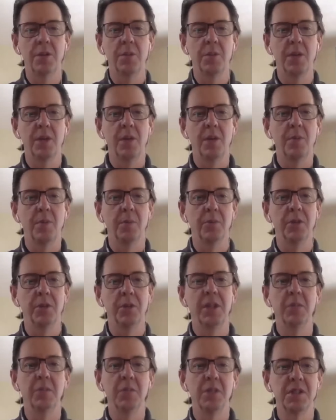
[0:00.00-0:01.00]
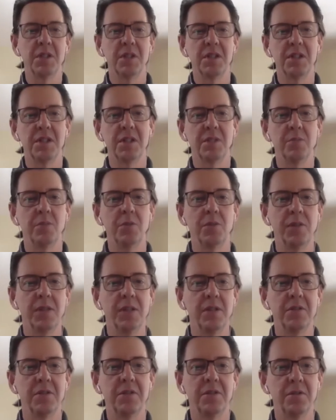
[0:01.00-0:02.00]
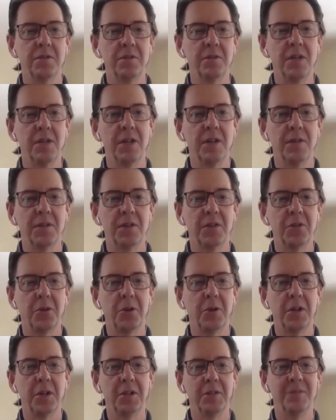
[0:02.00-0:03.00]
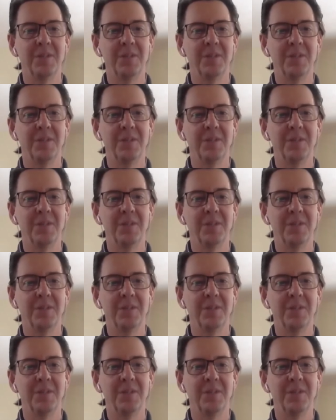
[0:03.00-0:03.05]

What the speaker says: pick up a printing business and move it out to Victoria.